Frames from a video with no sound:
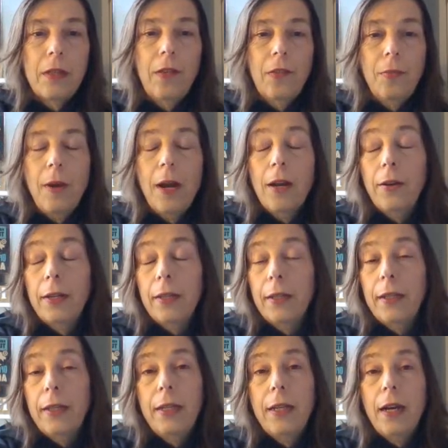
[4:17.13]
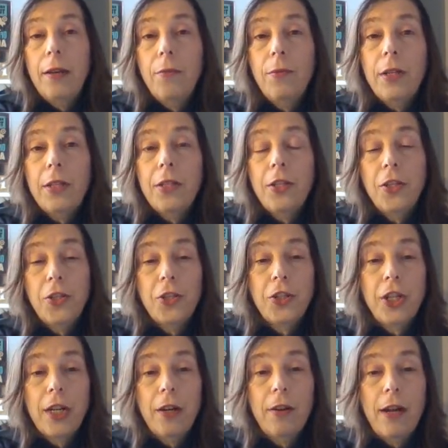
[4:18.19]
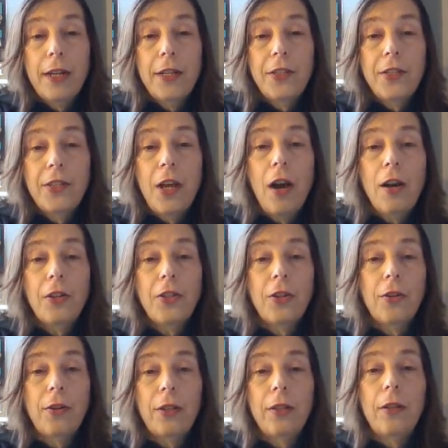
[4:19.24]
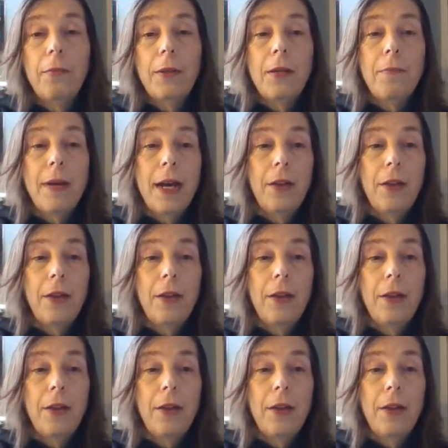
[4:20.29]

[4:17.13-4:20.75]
inspiring. And I wanted to just share, I talked to her a little bit